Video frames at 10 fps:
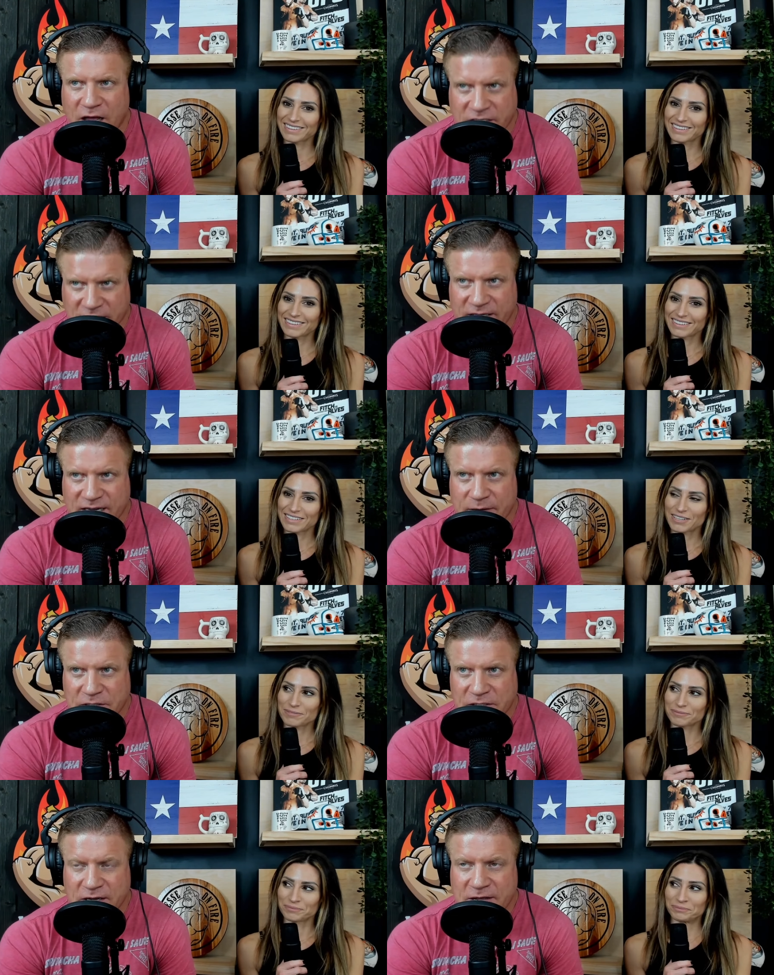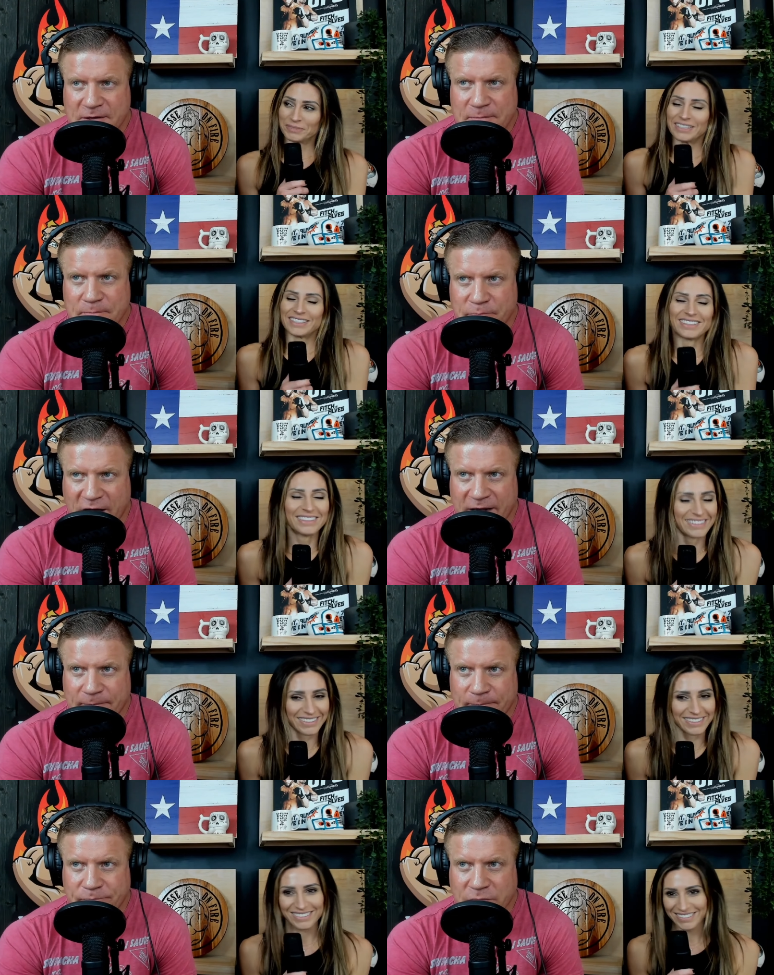Speaker 1: a ton of times
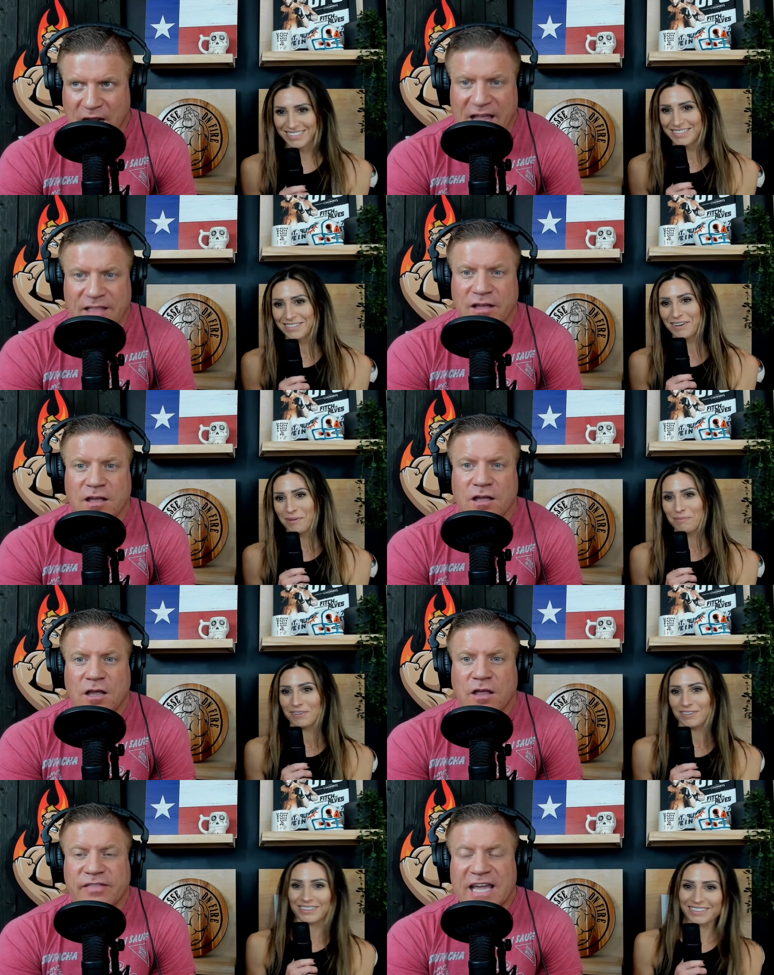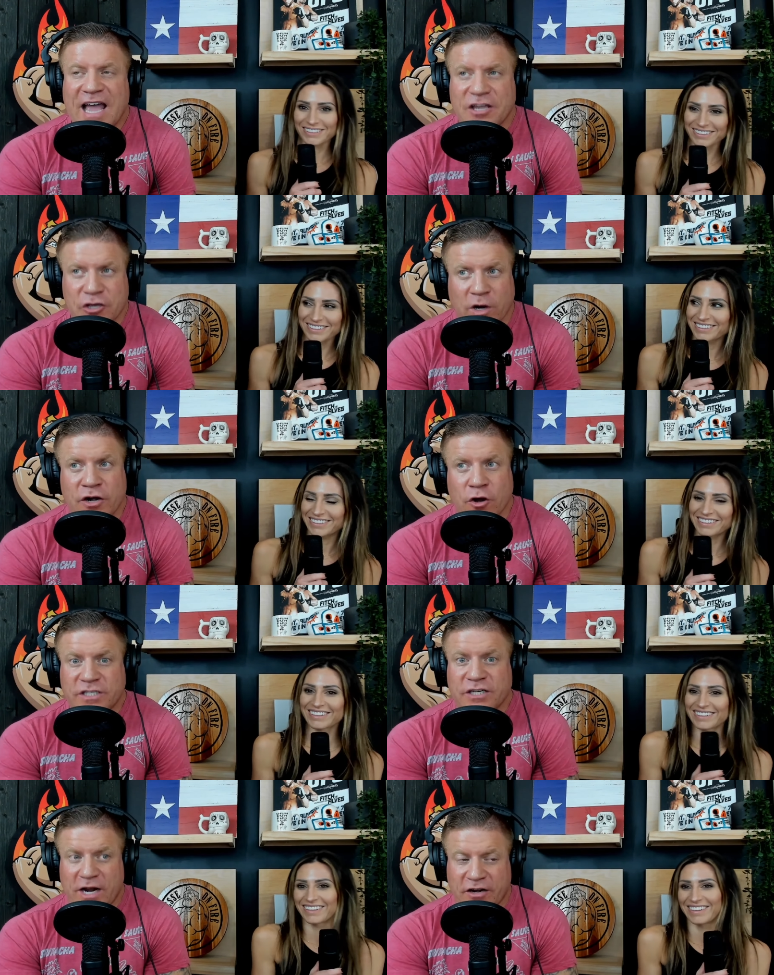but He's it, so humble. The uh, you want to know
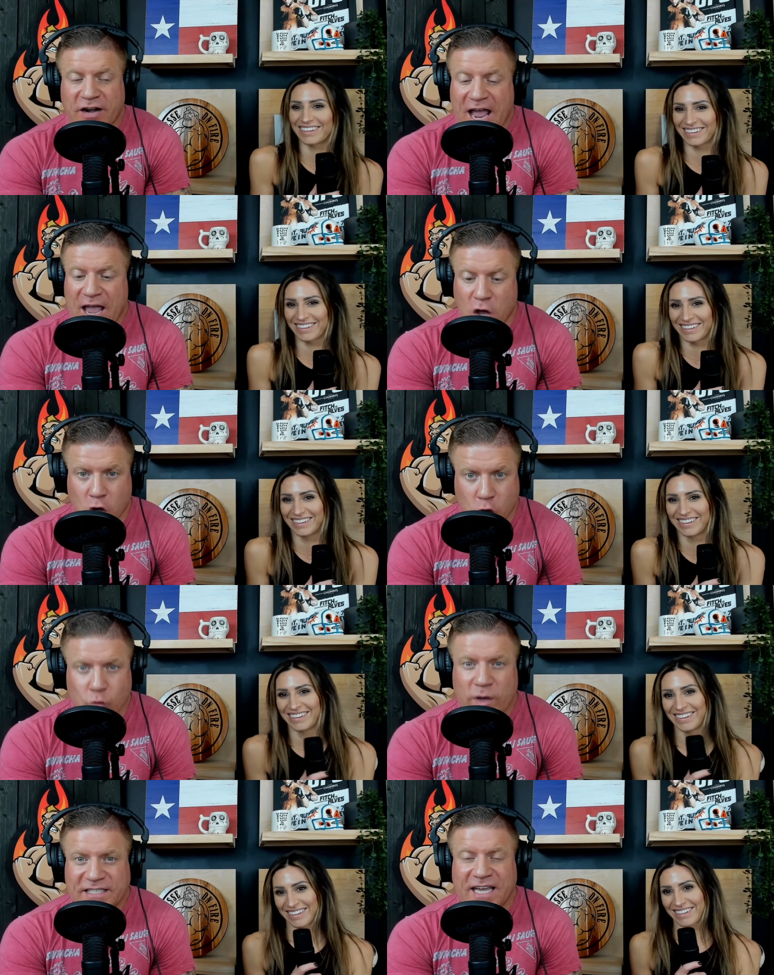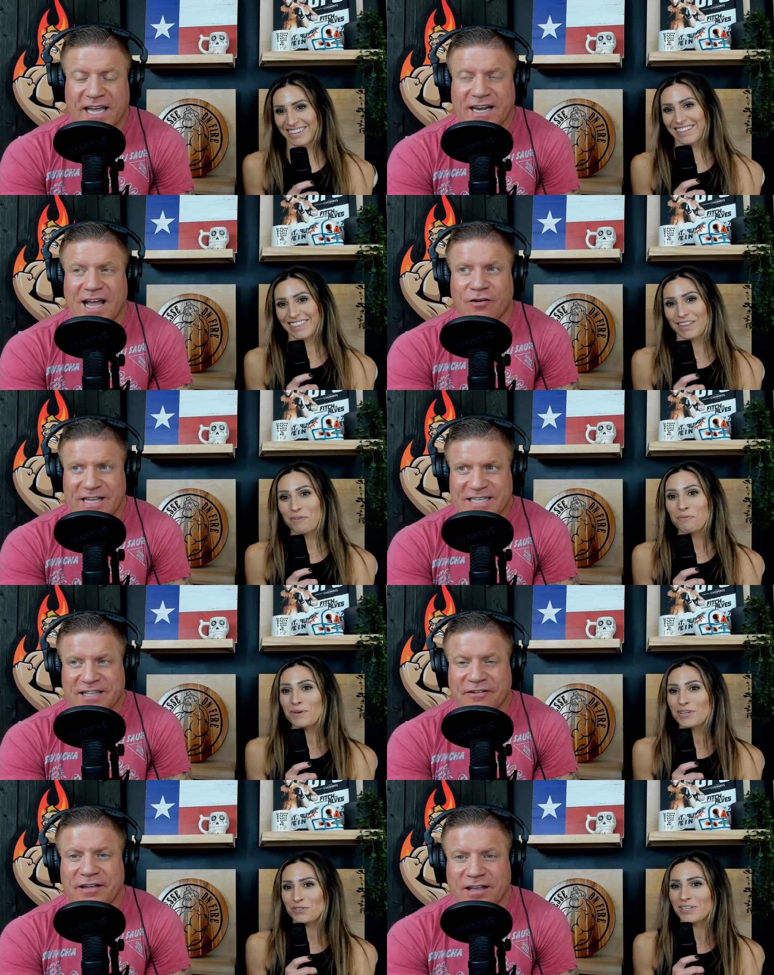which record I always get now is
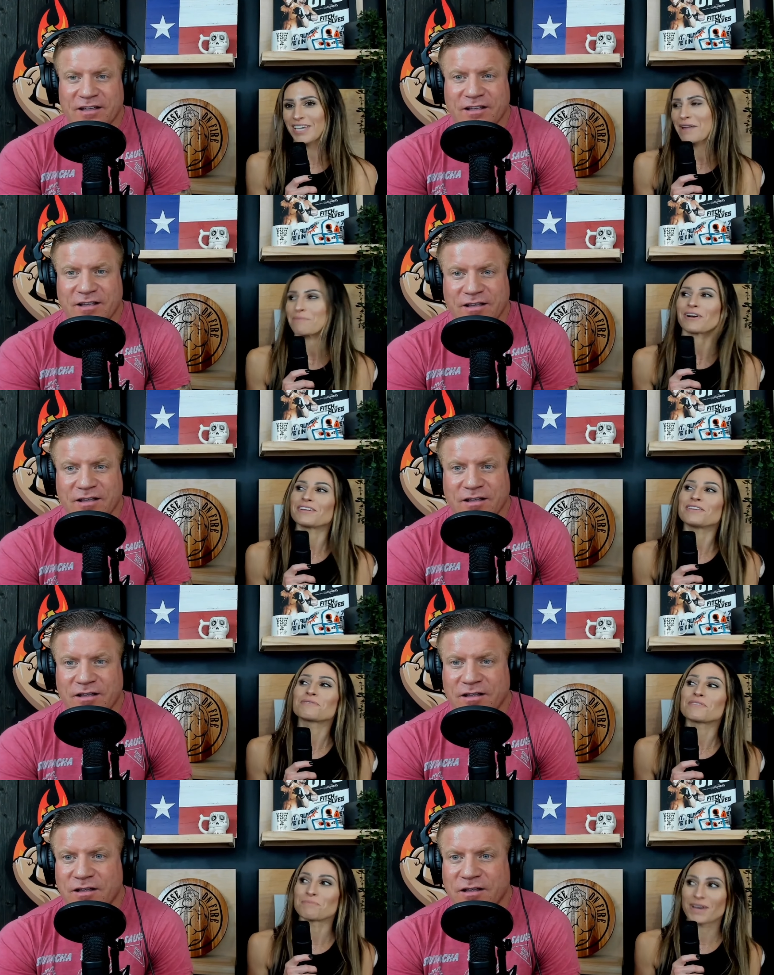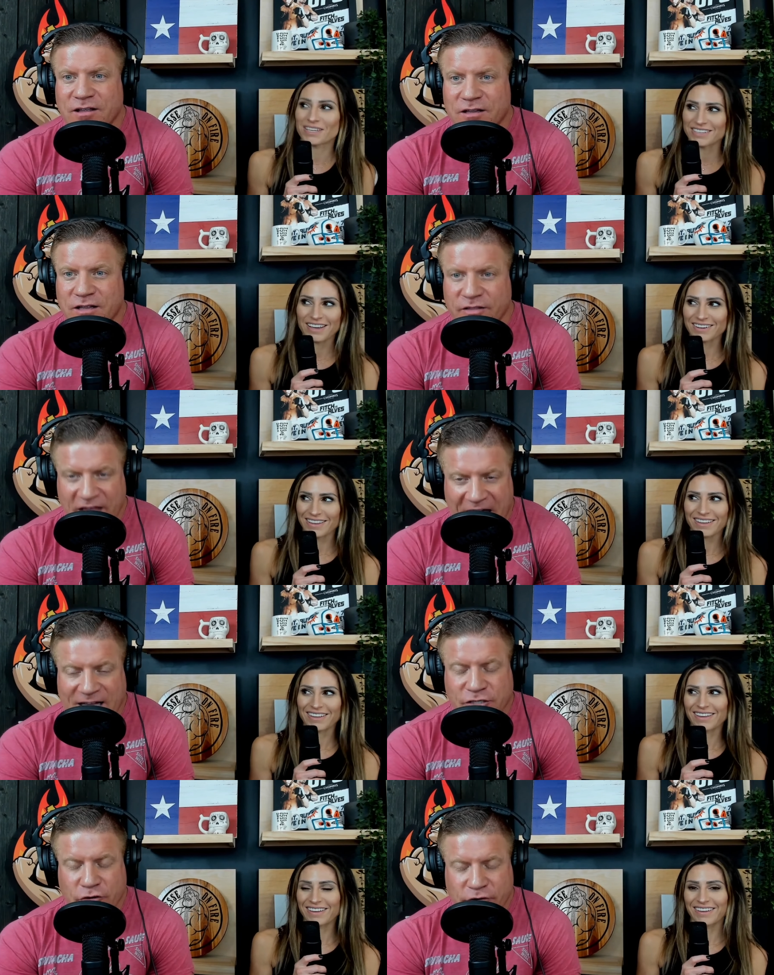which
Speaker 2: the, game are you the best at?
Speaker 1: The
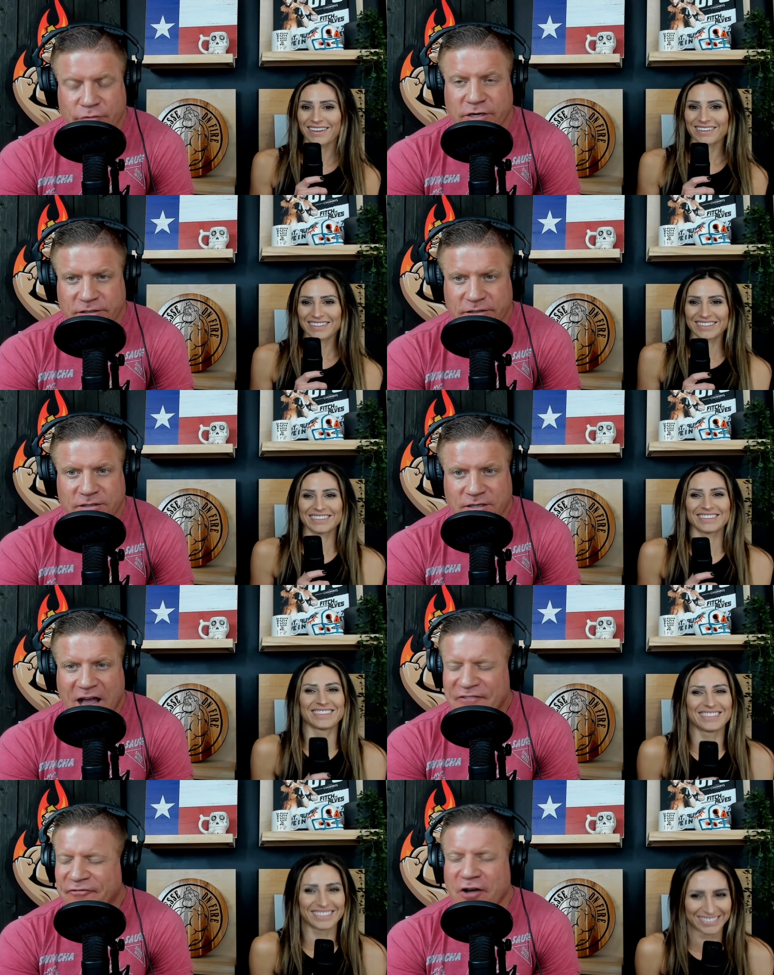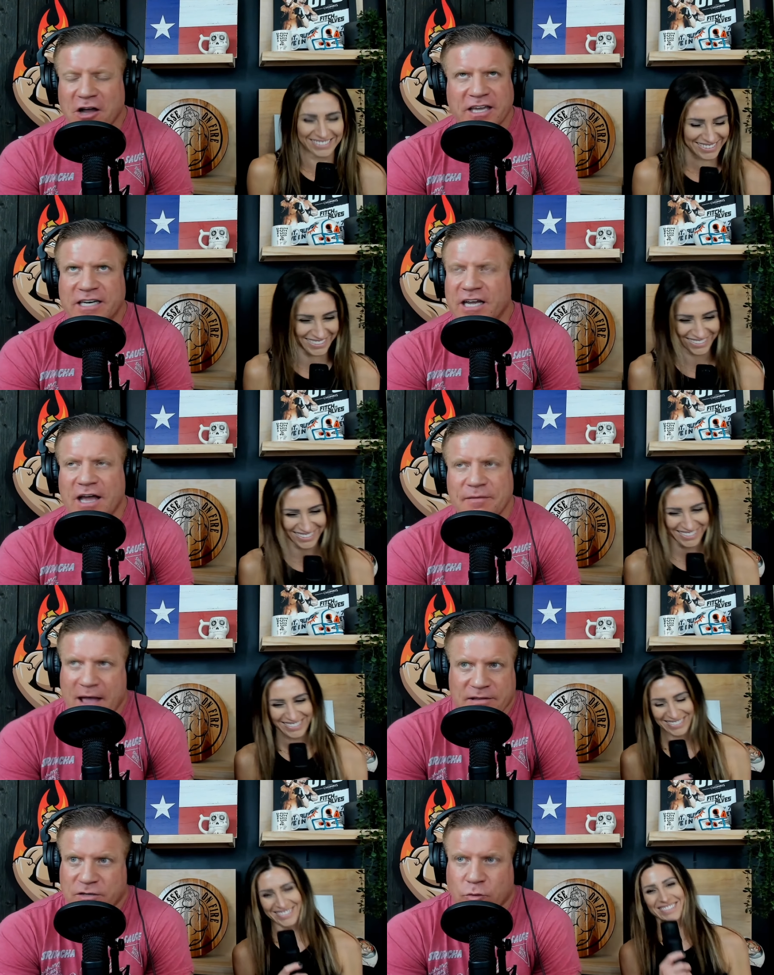axe throwing one. I fucking I,
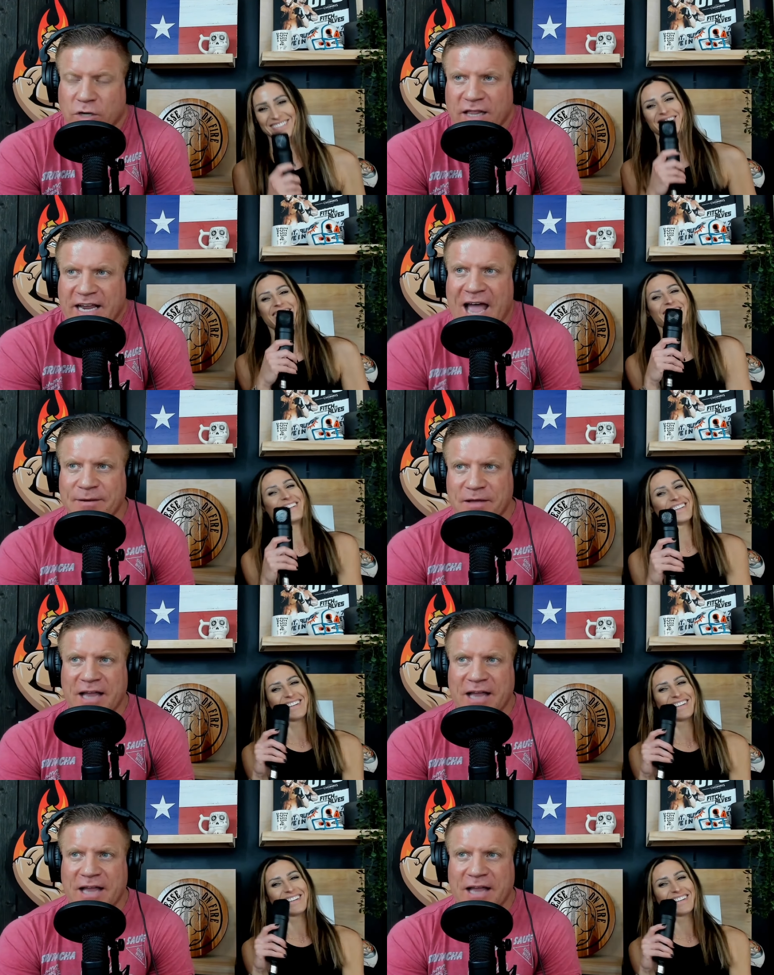I, like I, I